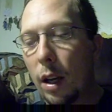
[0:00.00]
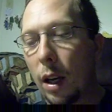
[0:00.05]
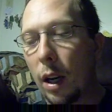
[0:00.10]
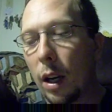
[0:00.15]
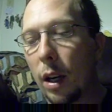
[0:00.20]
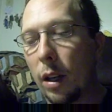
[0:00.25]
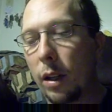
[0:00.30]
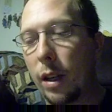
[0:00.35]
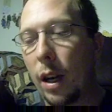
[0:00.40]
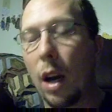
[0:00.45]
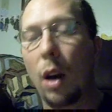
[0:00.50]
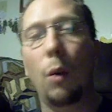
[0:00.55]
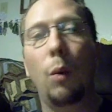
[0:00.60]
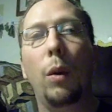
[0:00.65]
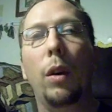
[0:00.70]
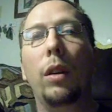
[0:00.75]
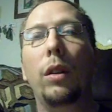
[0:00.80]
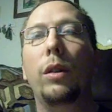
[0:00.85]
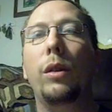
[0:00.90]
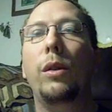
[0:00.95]
down will
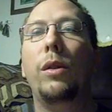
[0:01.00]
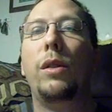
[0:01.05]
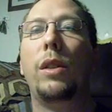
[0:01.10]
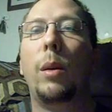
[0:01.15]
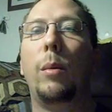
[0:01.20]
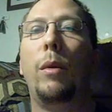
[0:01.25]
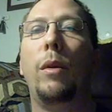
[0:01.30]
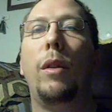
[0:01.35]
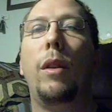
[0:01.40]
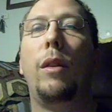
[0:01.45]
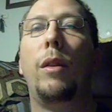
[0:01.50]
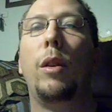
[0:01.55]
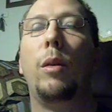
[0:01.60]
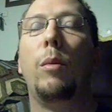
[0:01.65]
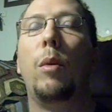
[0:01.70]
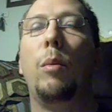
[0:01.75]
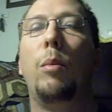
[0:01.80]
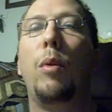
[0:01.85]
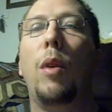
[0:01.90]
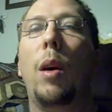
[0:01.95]
lose some of the thermal
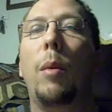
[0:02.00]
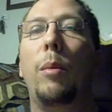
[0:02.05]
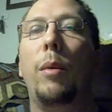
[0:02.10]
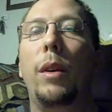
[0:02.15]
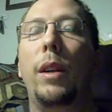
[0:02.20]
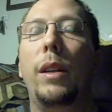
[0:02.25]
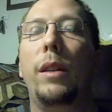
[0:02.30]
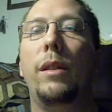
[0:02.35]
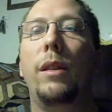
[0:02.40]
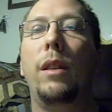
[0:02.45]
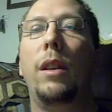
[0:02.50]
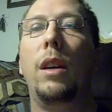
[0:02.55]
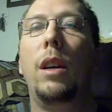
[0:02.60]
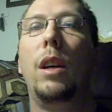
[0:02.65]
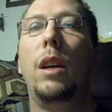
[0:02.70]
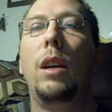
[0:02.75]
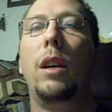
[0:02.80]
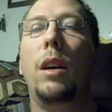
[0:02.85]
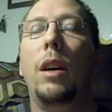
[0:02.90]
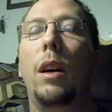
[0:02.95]
properties,
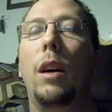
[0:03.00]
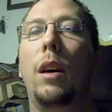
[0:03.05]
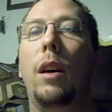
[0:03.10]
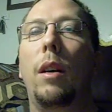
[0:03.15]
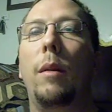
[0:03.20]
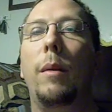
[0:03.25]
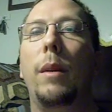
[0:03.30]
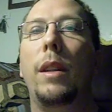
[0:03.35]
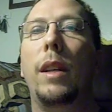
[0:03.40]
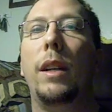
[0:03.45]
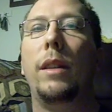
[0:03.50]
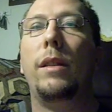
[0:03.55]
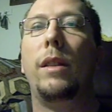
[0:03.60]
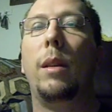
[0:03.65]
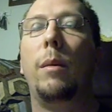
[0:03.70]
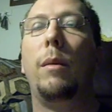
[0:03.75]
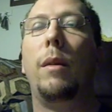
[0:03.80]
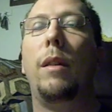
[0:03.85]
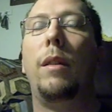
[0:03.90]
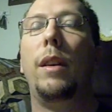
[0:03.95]
and that's some of the
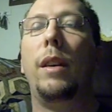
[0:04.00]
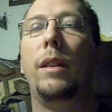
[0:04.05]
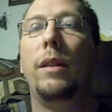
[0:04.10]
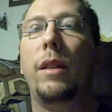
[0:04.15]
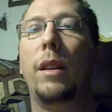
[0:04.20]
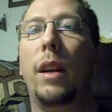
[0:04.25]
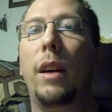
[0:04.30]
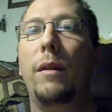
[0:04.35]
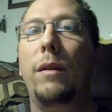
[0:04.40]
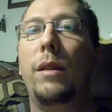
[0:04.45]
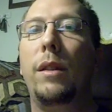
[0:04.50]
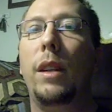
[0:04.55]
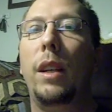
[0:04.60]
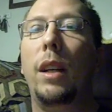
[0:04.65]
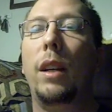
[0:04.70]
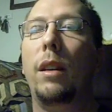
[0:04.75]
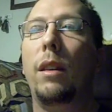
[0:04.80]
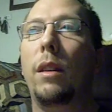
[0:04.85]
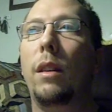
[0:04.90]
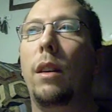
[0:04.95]
things that I've seen.
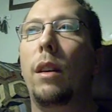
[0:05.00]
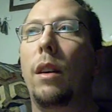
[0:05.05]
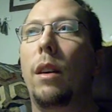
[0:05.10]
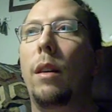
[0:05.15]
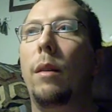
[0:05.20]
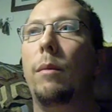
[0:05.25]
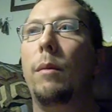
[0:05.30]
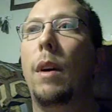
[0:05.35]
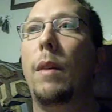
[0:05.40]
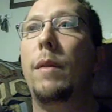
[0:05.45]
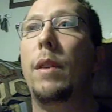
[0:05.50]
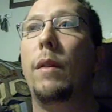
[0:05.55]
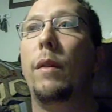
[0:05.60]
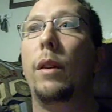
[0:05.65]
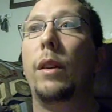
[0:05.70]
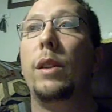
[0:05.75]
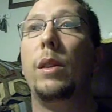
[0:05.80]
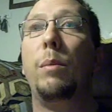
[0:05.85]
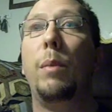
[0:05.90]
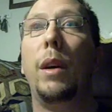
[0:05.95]
I've never
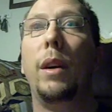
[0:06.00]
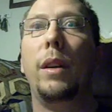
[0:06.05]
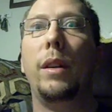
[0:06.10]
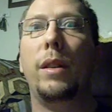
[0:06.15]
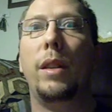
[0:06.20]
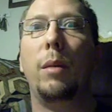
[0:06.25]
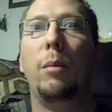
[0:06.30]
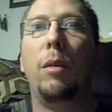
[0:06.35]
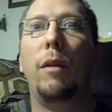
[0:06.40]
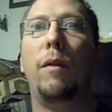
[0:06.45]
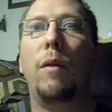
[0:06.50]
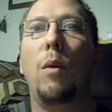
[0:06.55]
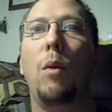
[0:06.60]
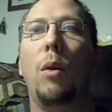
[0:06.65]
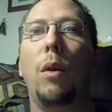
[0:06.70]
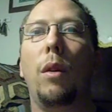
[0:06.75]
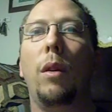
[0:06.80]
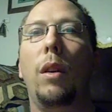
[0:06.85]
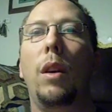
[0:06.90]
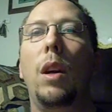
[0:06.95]
experienced it before,
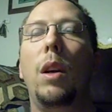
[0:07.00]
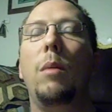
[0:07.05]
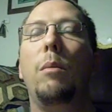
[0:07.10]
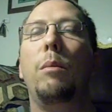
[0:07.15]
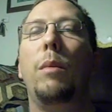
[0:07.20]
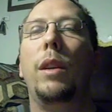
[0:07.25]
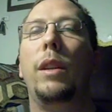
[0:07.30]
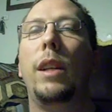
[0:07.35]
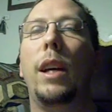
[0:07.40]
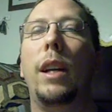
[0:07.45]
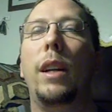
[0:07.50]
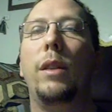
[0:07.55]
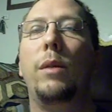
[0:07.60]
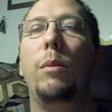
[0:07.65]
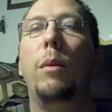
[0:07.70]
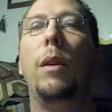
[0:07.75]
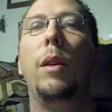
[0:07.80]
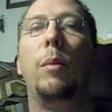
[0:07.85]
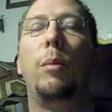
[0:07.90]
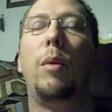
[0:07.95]
but that is one of the
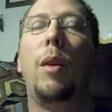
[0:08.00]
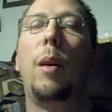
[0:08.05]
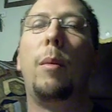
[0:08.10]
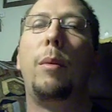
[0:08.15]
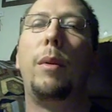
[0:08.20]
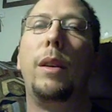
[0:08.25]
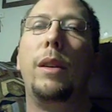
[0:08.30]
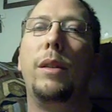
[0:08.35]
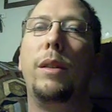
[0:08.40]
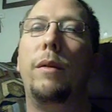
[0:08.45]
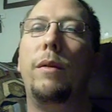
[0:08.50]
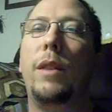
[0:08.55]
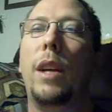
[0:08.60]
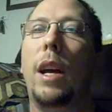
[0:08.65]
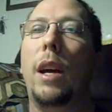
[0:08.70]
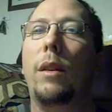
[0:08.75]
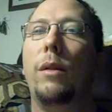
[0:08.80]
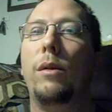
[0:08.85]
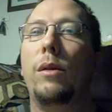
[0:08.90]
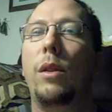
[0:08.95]
properties of down,
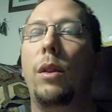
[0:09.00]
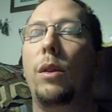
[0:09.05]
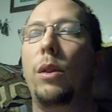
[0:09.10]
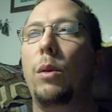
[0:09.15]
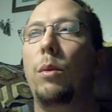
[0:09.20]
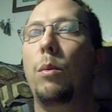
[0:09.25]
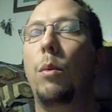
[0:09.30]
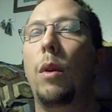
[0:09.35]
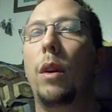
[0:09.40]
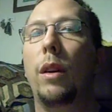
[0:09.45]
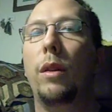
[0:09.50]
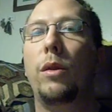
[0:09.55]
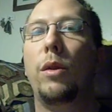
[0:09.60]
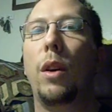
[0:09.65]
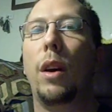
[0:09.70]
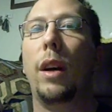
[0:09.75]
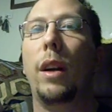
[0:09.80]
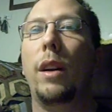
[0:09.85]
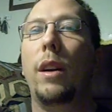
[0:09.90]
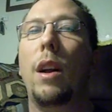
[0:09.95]
so you want to try and
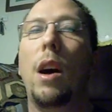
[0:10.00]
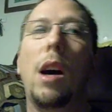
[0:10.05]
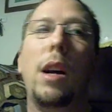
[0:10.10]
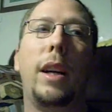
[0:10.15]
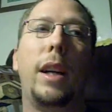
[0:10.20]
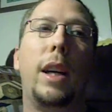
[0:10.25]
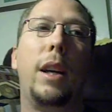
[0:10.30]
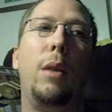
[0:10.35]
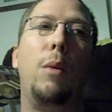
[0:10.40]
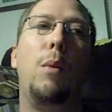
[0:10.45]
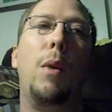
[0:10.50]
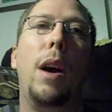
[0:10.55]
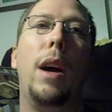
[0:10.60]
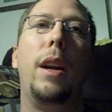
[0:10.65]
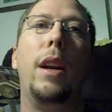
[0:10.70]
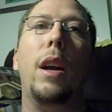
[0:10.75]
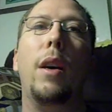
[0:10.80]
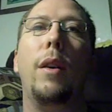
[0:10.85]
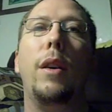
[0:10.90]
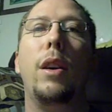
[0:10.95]
not get it wet. Now, I
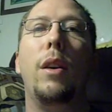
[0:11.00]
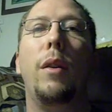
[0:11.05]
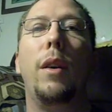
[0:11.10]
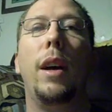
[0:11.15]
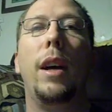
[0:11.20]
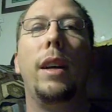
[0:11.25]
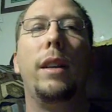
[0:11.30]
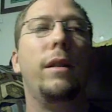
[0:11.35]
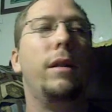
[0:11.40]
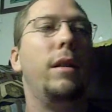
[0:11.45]
know it has